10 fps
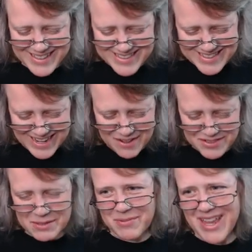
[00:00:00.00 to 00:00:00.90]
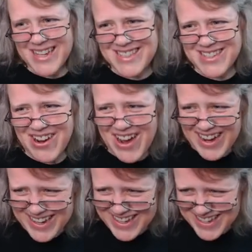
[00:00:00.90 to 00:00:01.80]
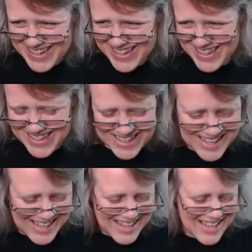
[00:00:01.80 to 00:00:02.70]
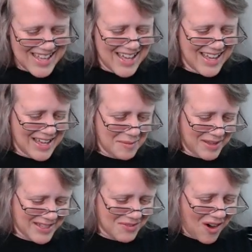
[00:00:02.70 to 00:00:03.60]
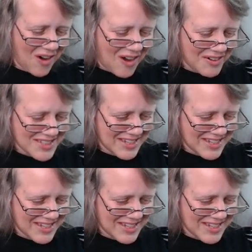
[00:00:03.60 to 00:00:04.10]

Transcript: instead of supply stock. Uh, because we are always